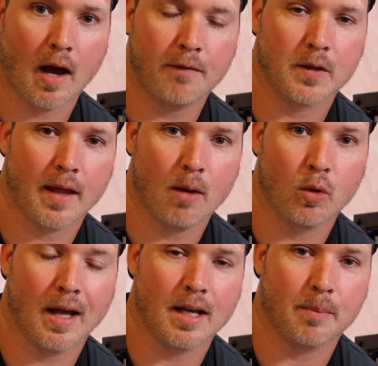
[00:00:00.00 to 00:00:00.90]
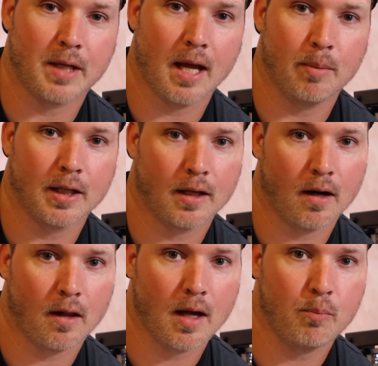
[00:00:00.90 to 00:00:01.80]
After that, we'll end up cabling it
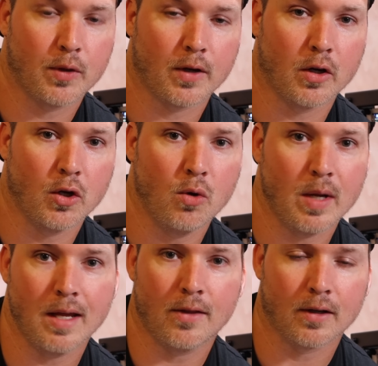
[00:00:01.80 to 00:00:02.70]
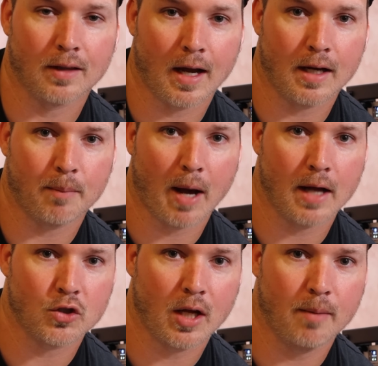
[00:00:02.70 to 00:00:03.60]
all up with our new ether lighting
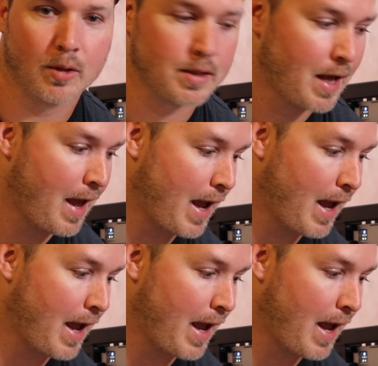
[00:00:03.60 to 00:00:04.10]
patch cables,